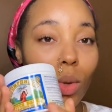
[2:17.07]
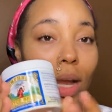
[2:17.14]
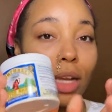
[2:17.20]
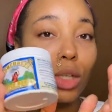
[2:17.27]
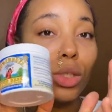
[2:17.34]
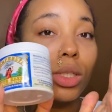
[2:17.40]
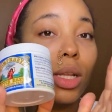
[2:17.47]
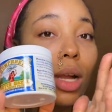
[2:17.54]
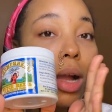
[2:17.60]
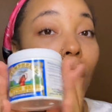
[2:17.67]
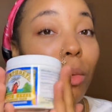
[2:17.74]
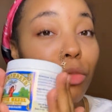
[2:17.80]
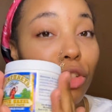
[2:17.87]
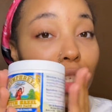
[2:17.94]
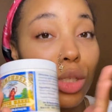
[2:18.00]
I use the
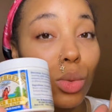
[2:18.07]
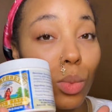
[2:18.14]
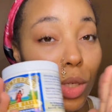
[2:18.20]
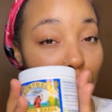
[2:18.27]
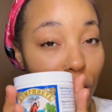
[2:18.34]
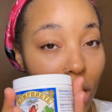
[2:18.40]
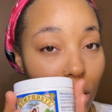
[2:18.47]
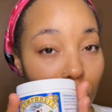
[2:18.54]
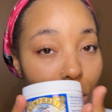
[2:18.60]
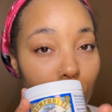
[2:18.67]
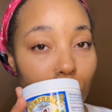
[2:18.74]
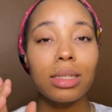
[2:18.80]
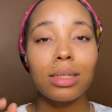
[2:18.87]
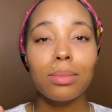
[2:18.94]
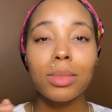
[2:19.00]
Humphreys witch hazel.
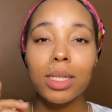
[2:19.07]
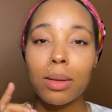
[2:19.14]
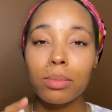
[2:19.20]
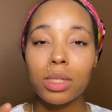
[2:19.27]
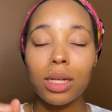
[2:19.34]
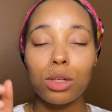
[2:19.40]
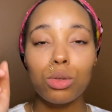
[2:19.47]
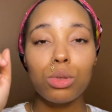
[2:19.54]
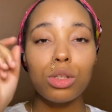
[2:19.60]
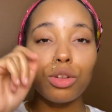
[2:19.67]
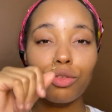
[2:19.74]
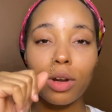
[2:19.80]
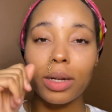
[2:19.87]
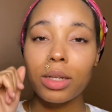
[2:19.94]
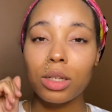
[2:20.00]
Sometimes I use the
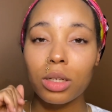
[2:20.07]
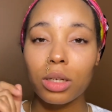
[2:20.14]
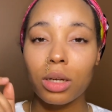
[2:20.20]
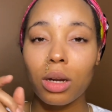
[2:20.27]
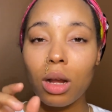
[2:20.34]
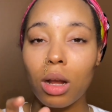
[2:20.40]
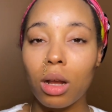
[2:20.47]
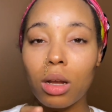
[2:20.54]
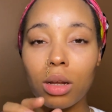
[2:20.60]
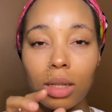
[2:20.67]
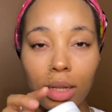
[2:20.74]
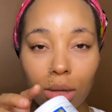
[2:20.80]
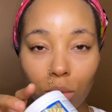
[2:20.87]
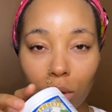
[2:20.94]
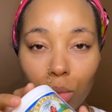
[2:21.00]
regular
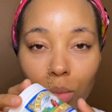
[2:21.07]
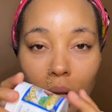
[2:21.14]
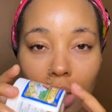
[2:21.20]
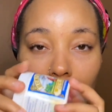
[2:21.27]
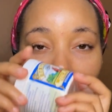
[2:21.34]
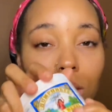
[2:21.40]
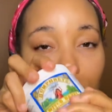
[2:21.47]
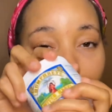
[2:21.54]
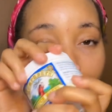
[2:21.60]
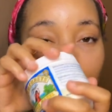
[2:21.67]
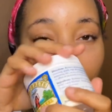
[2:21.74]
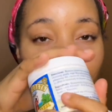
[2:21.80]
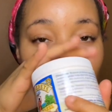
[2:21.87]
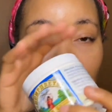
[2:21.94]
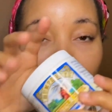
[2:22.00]
liquid ones. This
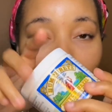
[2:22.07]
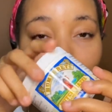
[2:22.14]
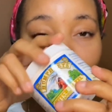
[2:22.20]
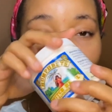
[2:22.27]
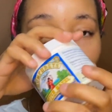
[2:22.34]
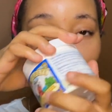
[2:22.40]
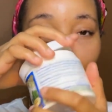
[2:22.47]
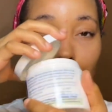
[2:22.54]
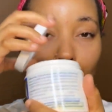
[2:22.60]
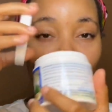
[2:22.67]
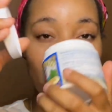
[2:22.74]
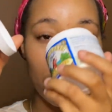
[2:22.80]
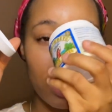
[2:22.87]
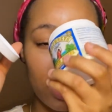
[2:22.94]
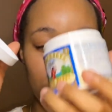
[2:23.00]
time I'm gonna just go
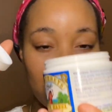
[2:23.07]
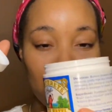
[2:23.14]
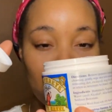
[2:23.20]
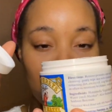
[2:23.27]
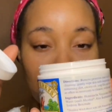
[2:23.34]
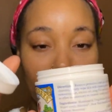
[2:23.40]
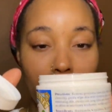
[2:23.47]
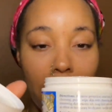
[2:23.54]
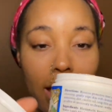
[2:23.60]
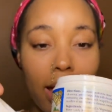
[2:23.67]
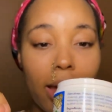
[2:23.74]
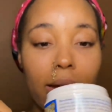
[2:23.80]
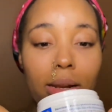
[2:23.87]
ahead and use the pad.